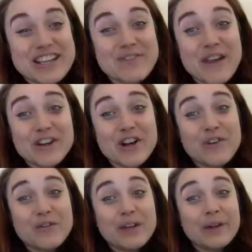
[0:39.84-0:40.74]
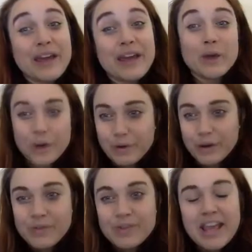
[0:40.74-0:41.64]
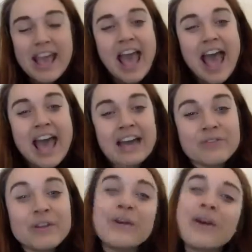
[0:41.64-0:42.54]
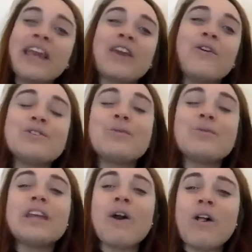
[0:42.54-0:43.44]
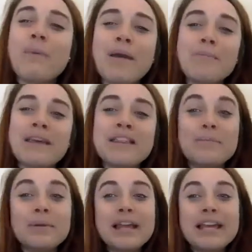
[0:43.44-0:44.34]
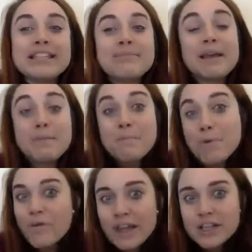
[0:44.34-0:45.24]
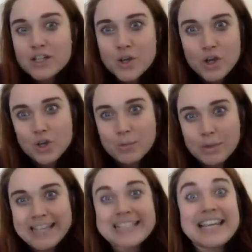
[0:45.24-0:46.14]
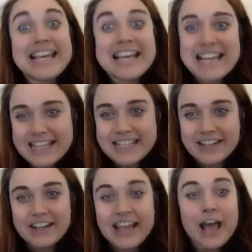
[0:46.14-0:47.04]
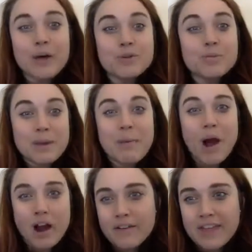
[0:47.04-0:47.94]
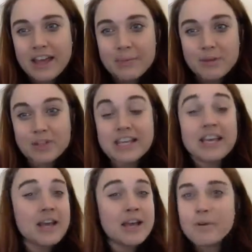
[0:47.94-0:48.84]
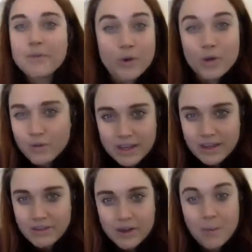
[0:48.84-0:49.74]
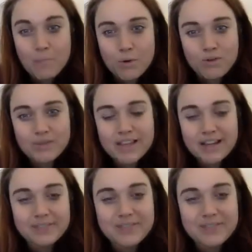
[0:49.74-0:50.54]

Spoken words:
is founder of Relocate Guru, and Relocate Guru is really all about being the place to make moving to a new place easier. It helps you be a part of that community before you've even moved there.